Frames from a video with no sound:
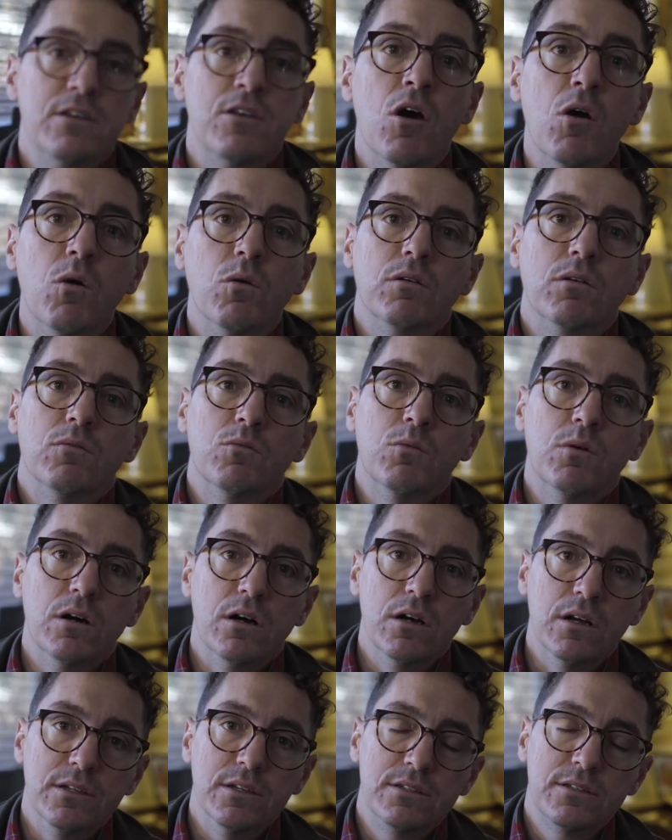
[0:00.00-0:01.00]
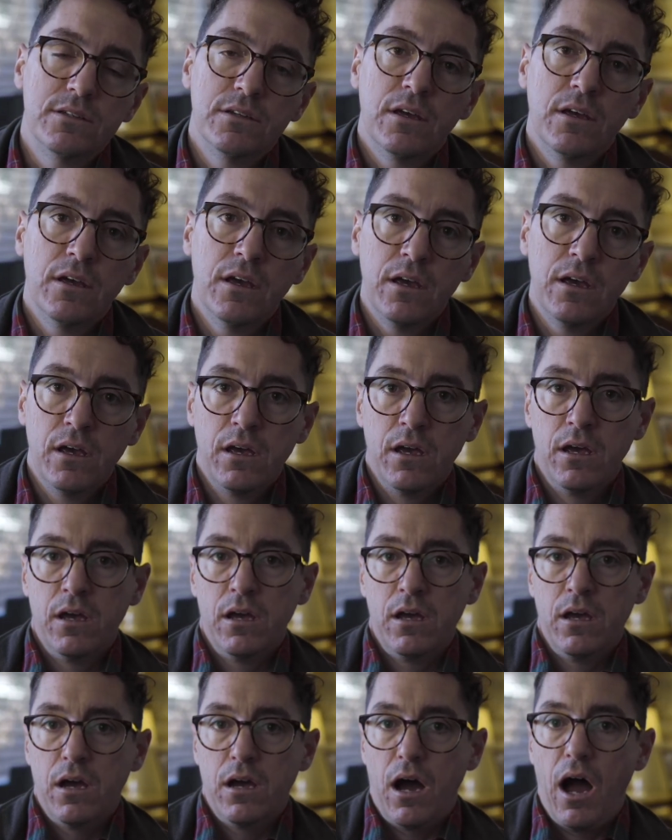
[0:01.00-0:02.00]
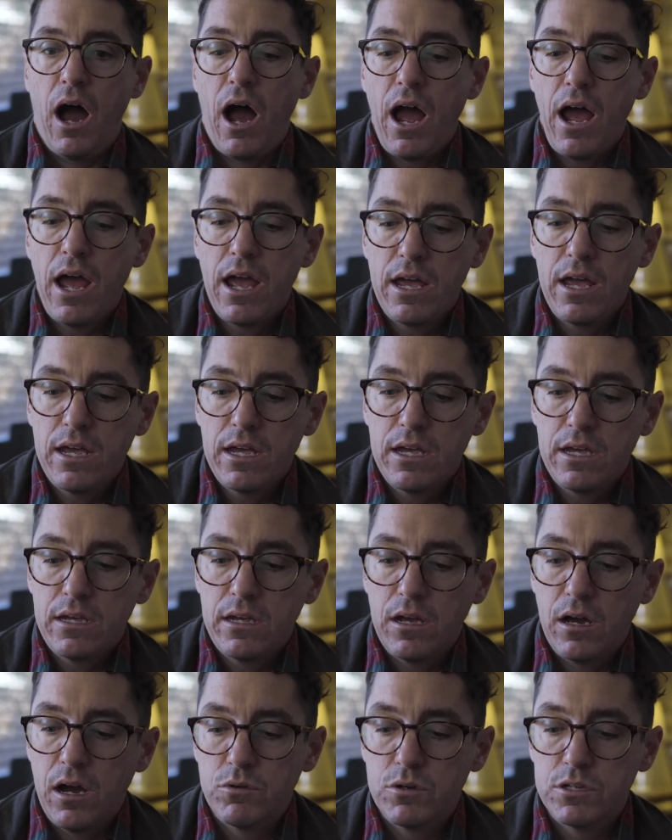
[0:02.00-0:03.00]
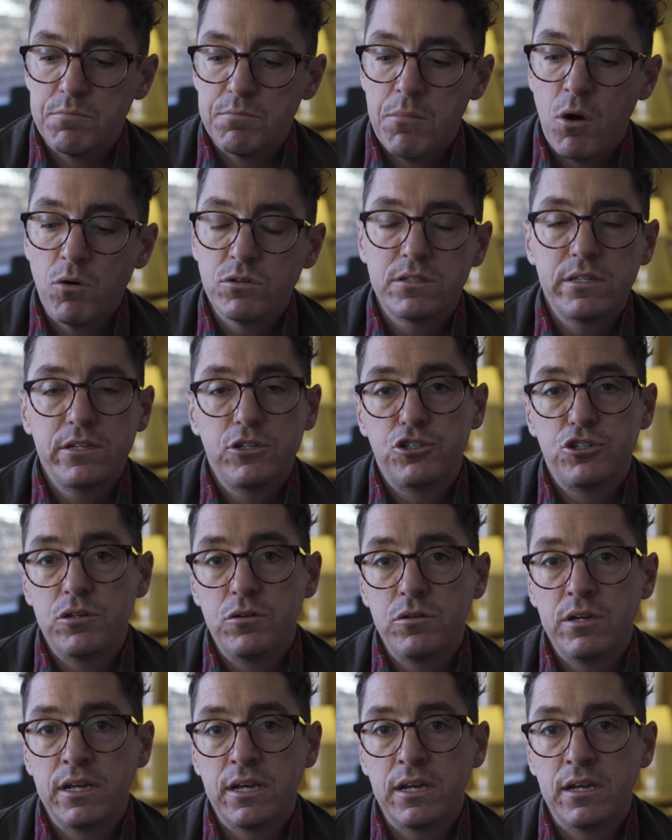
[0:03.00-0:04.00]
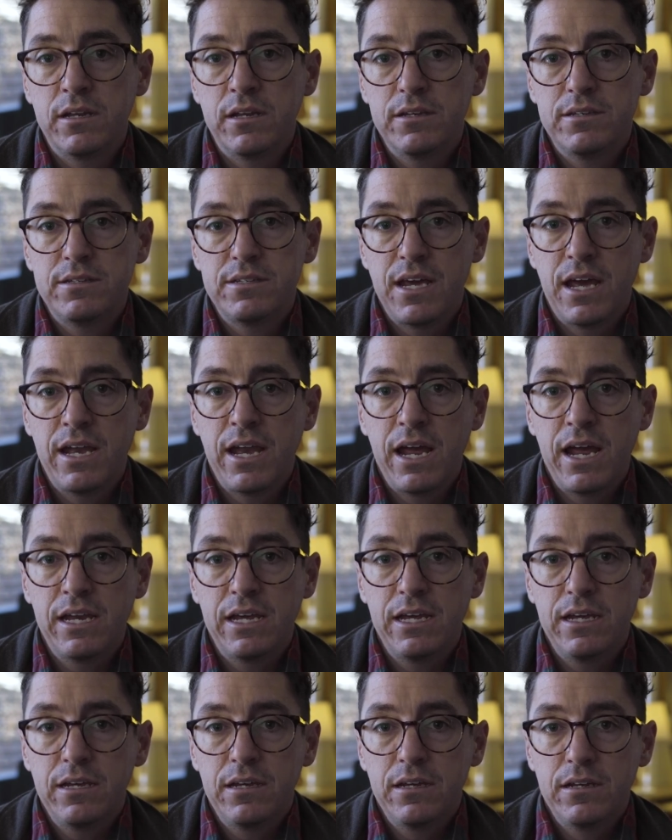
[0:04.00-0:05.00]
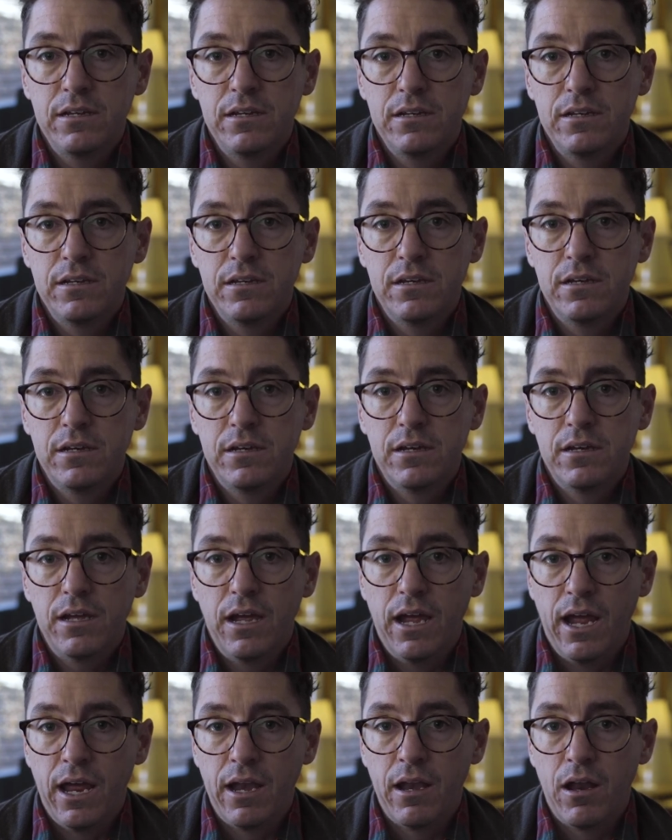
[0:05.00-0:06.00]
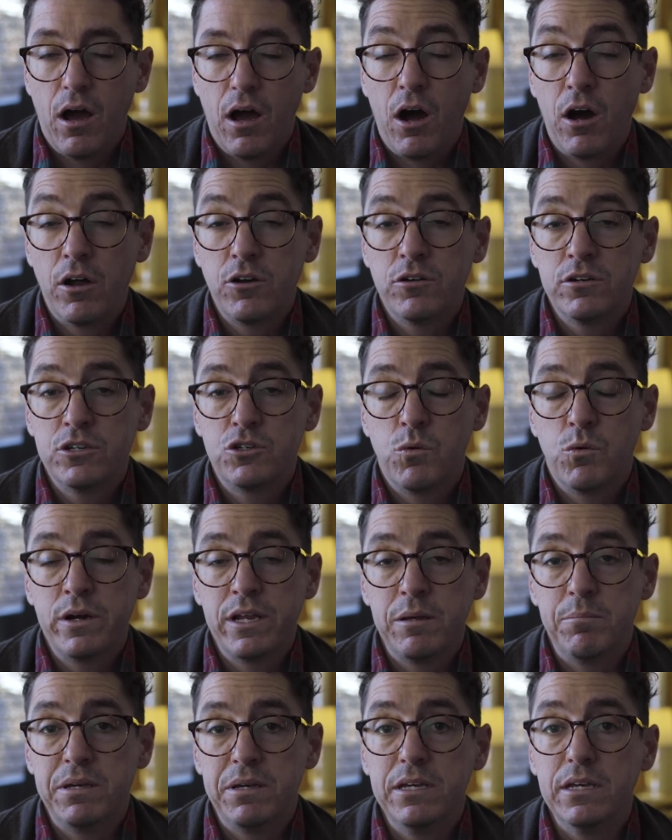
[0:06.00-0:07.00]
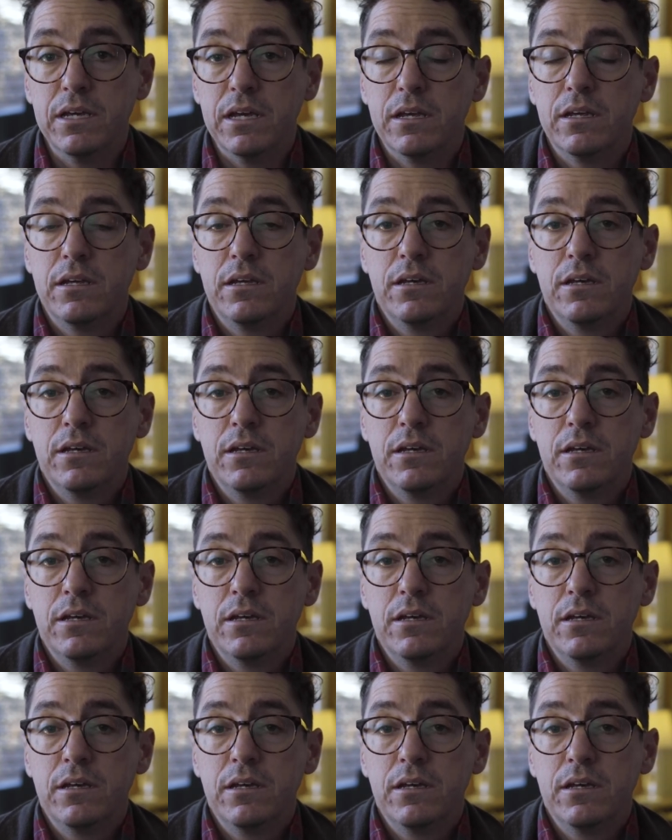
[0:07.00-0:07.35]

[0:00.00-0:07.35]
to note was I was mostly shooting 1080 and 120p,